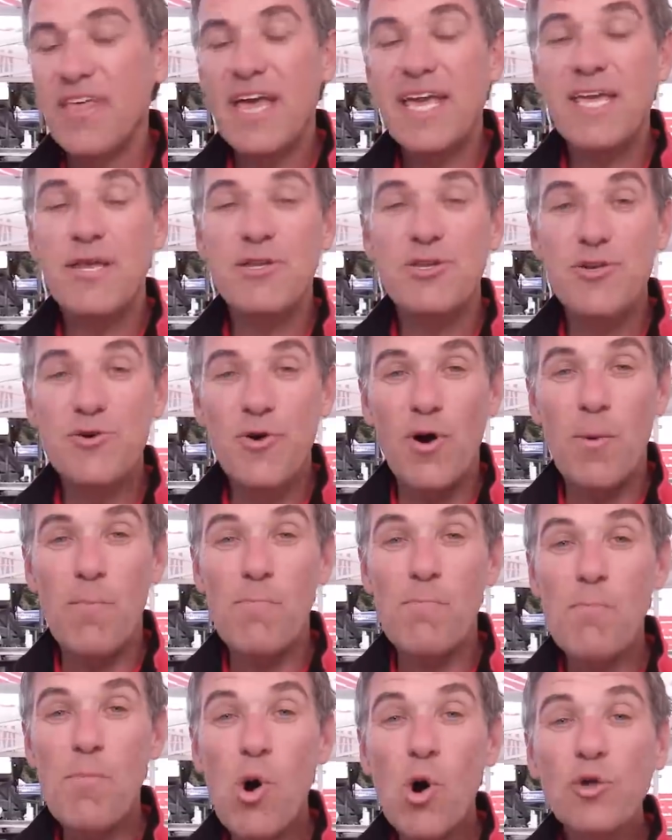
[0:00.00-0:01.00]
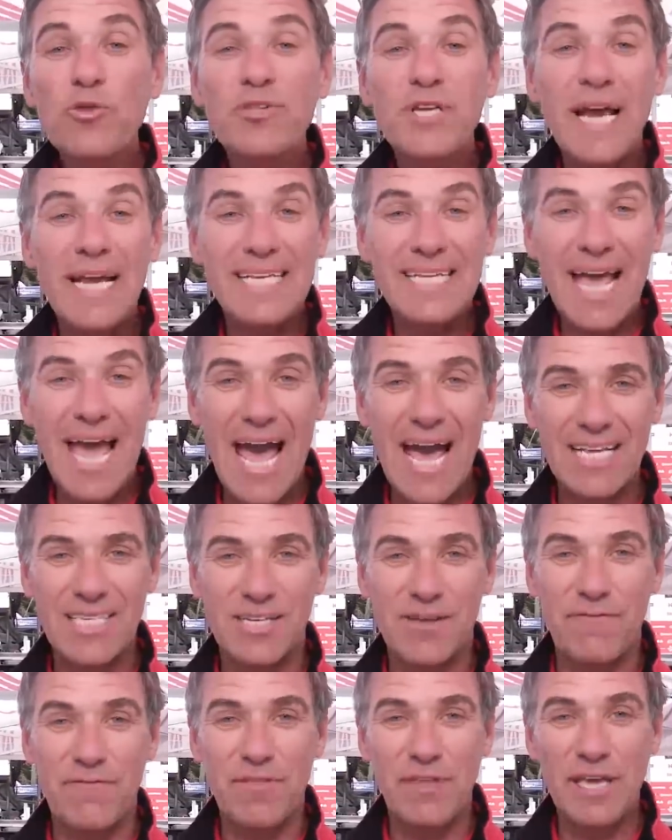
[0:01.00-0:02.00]
they can do a
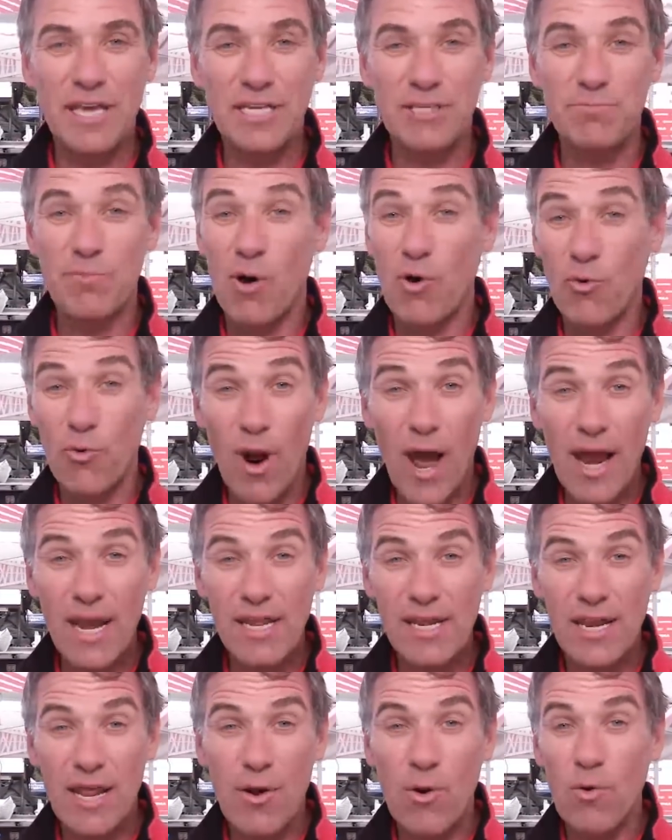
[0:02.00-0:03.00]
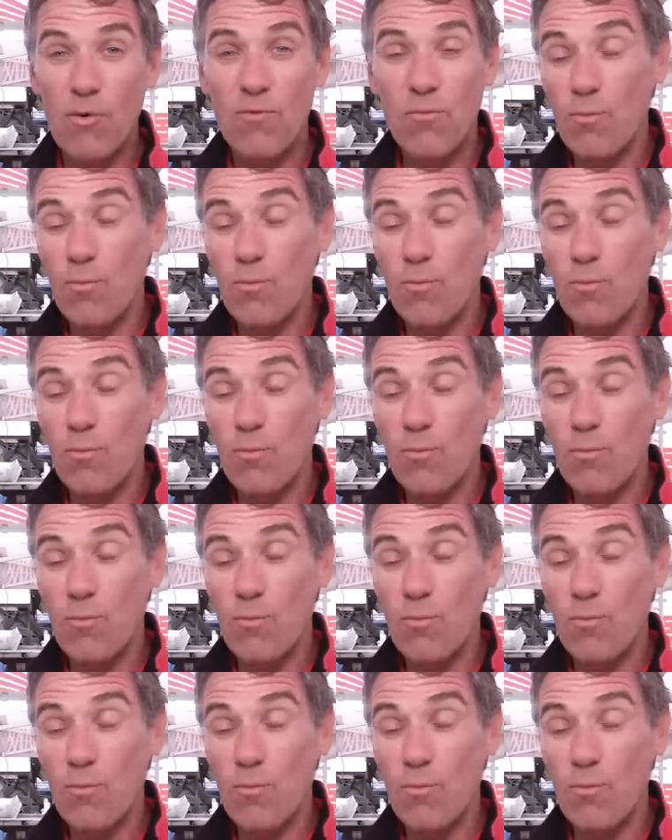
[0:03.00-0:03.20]
multitask of things while riding at